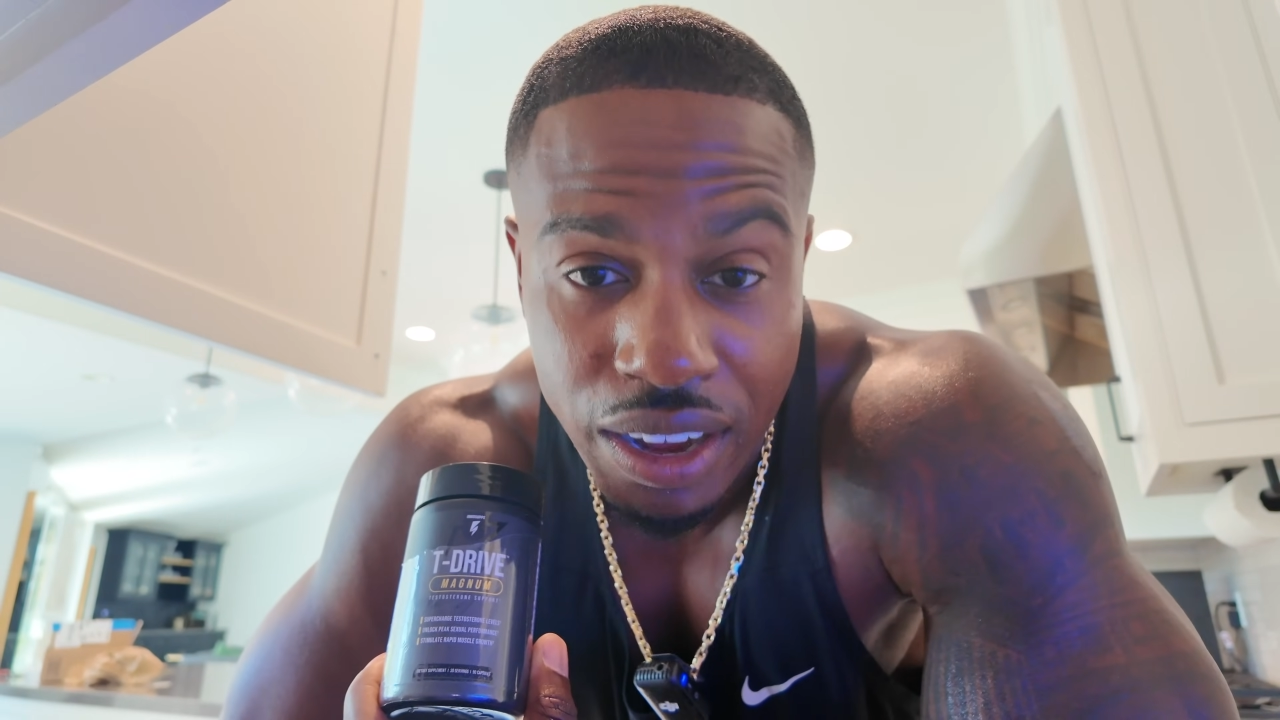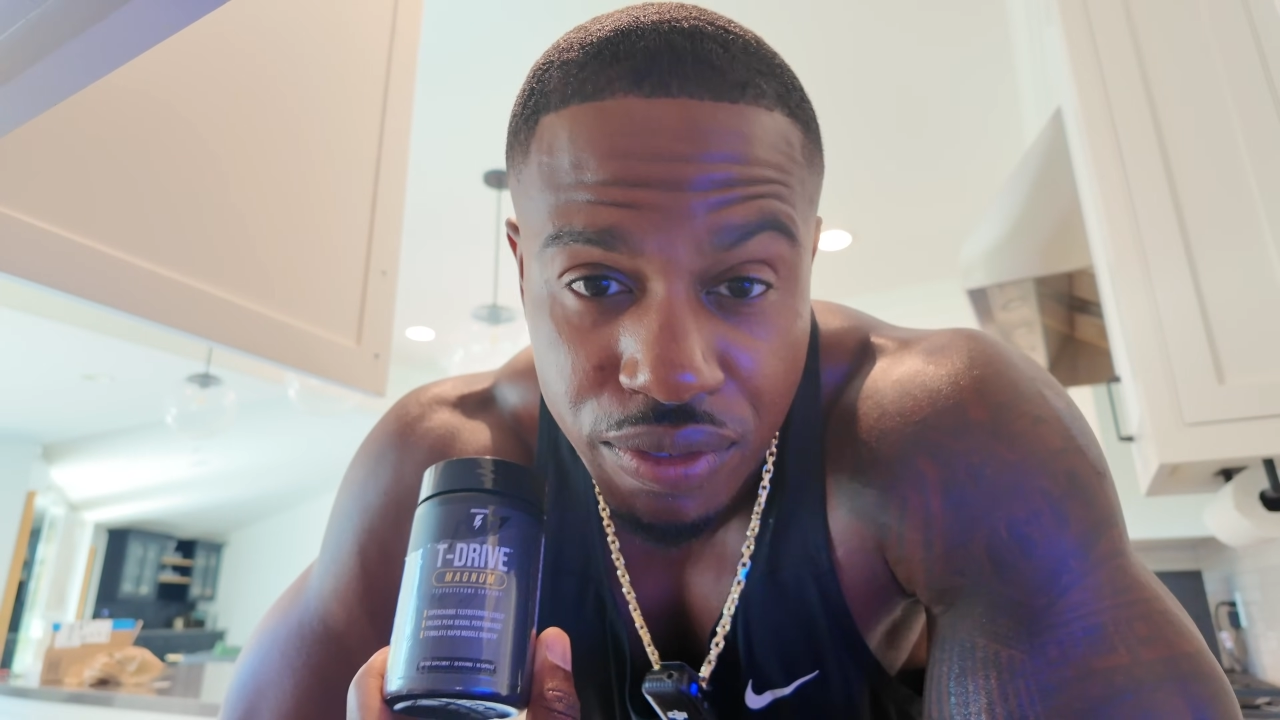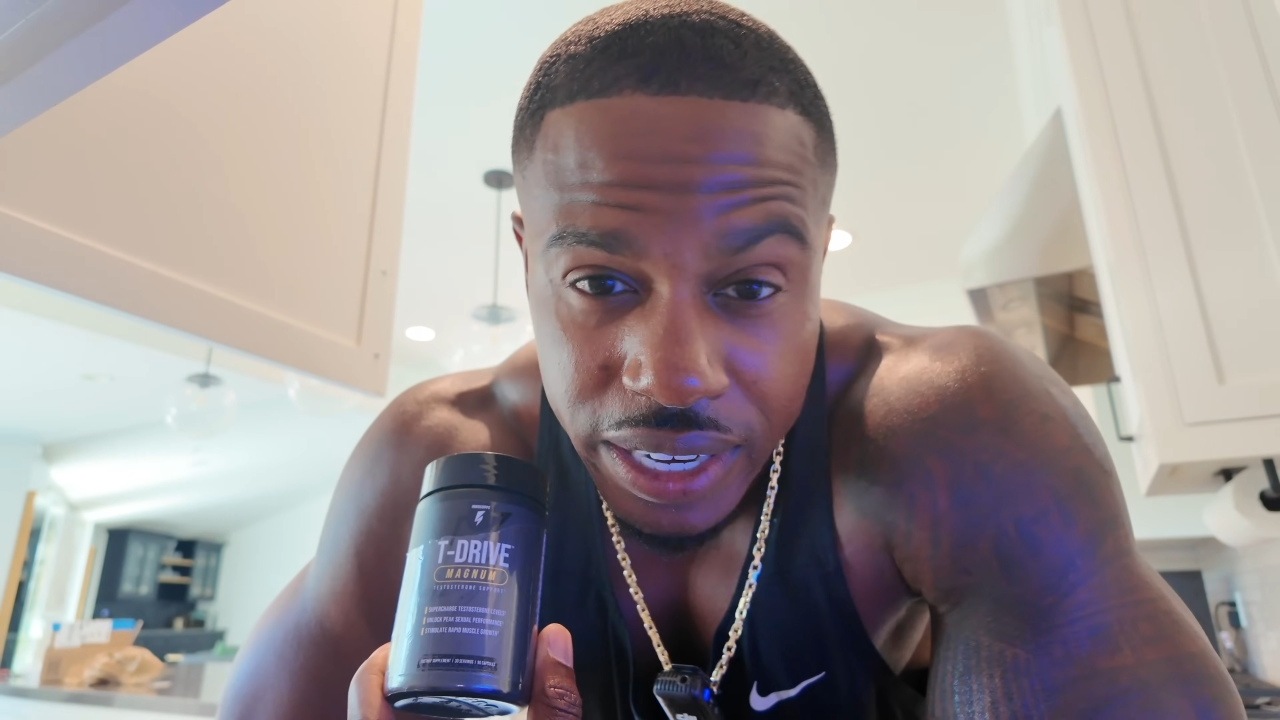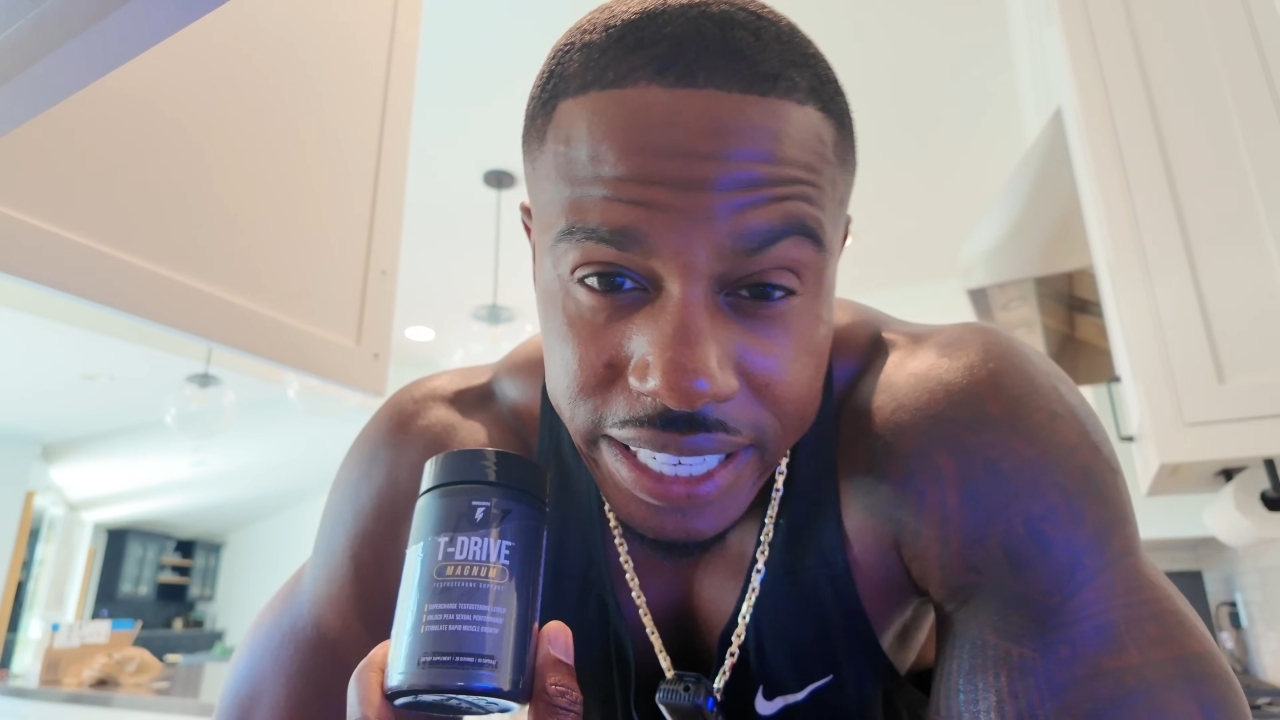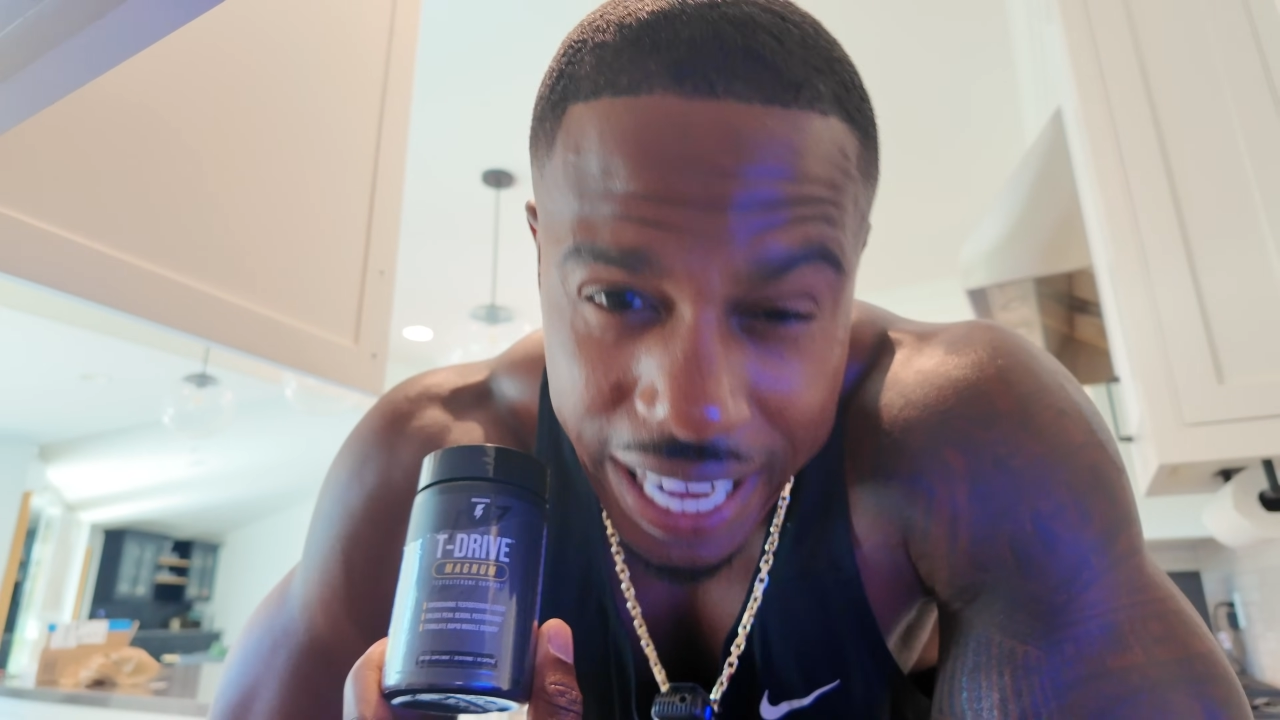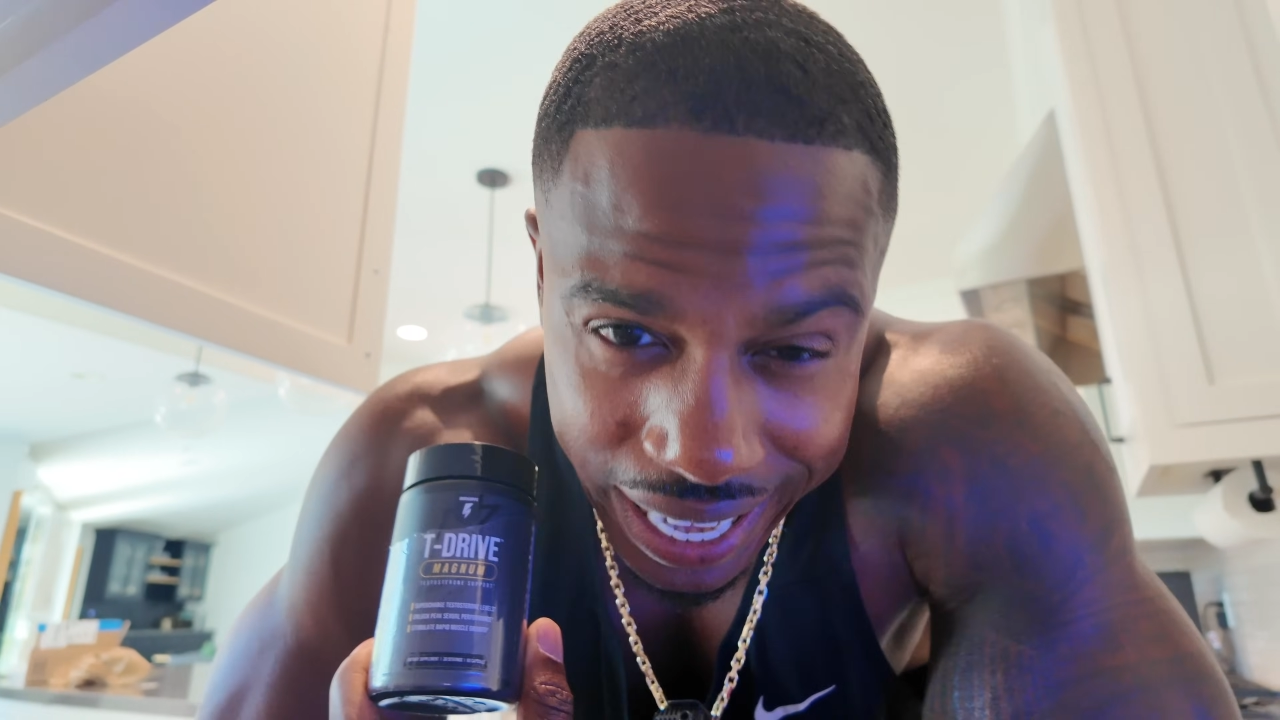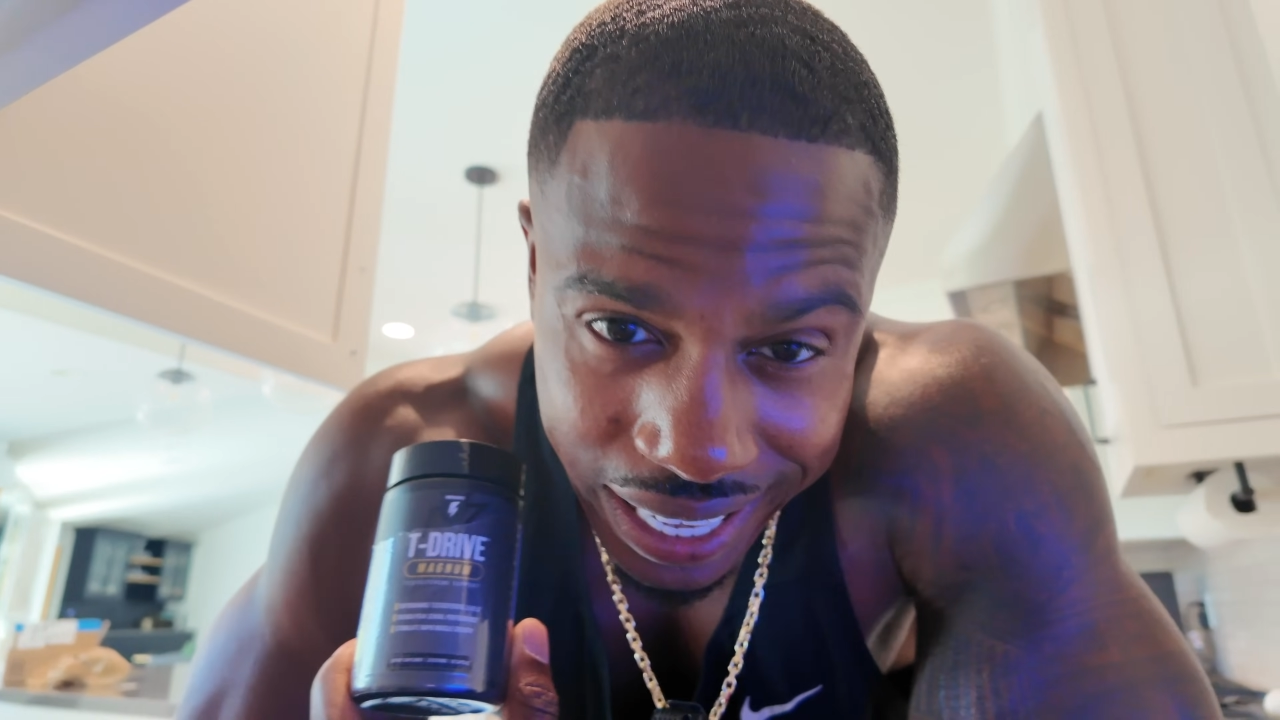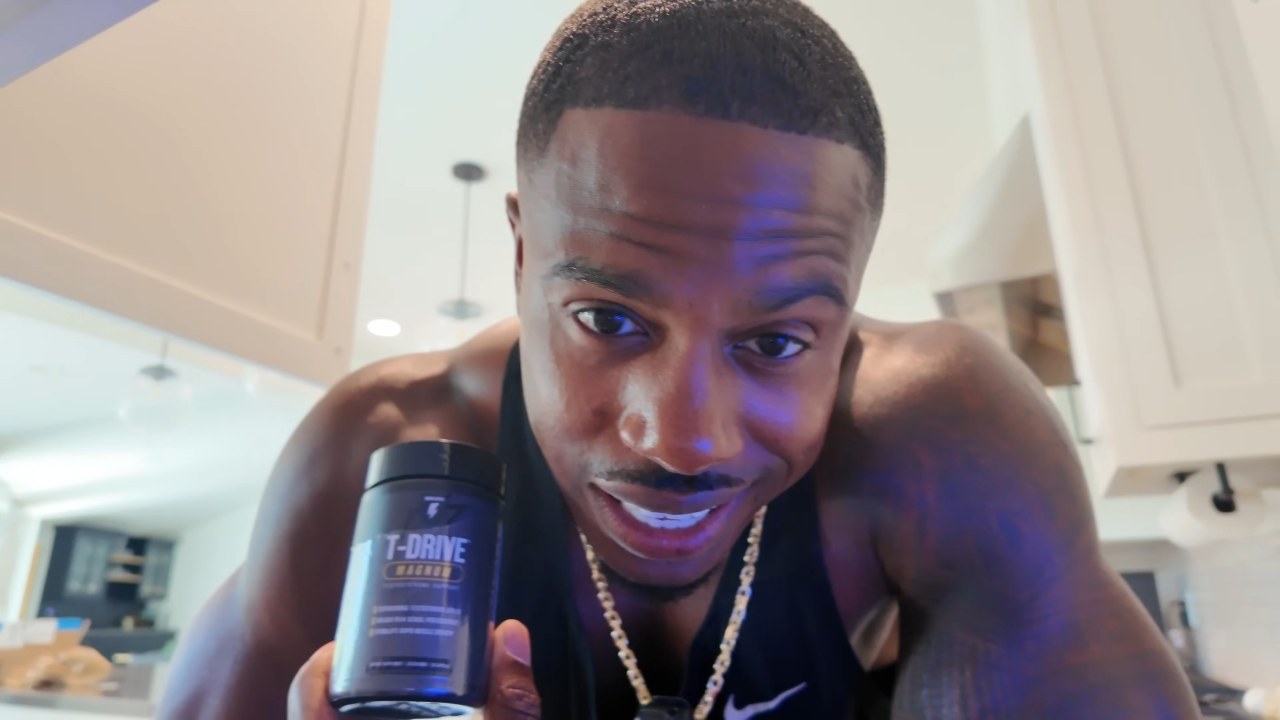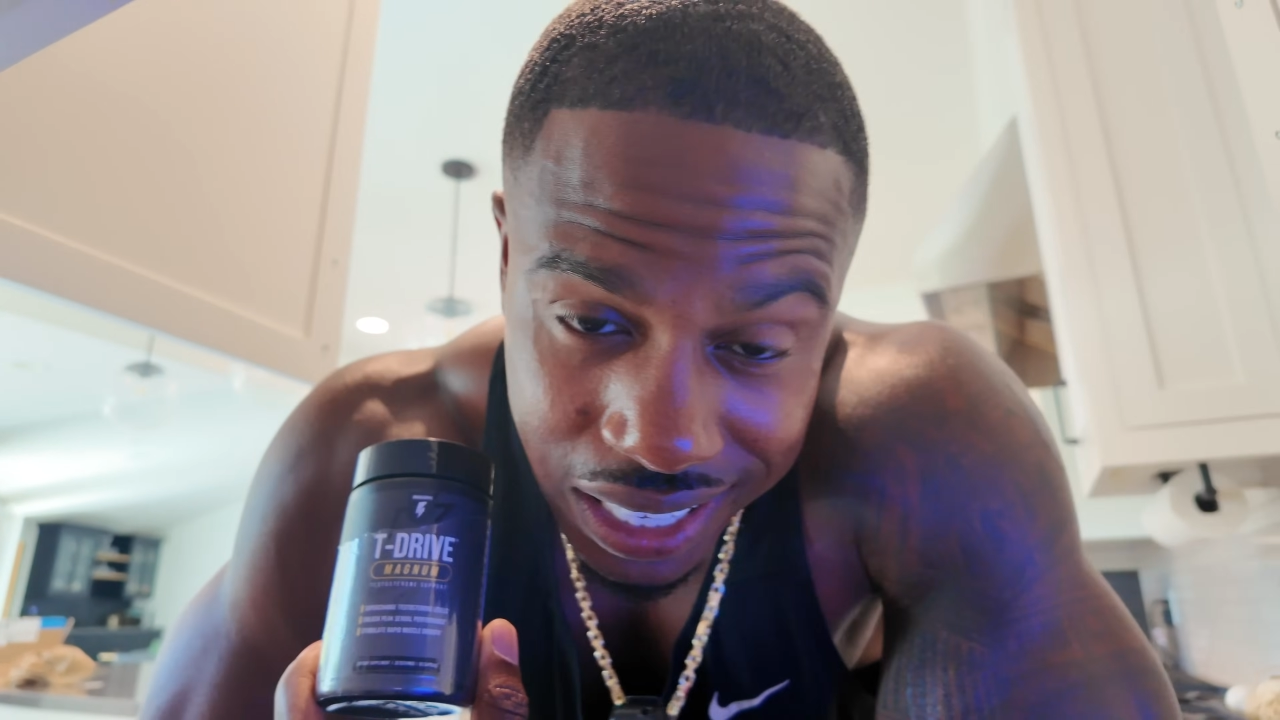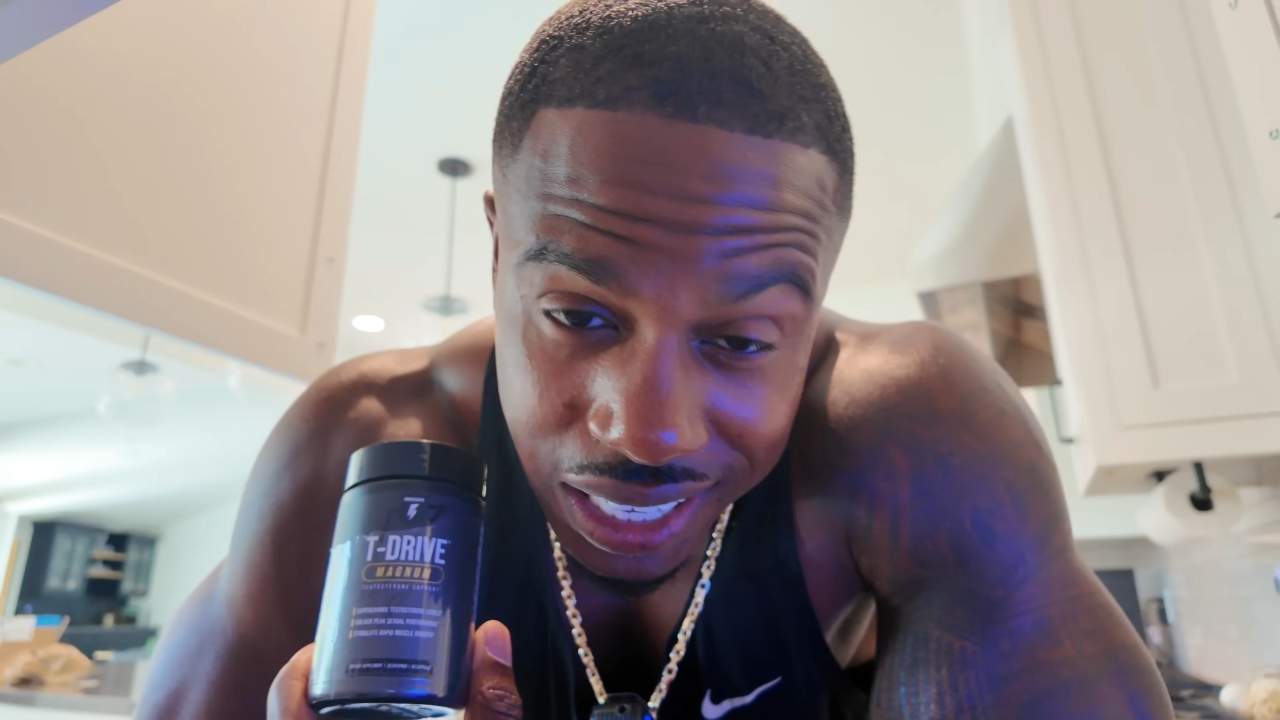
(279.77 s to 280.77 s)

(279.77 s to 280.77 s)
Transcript: every day.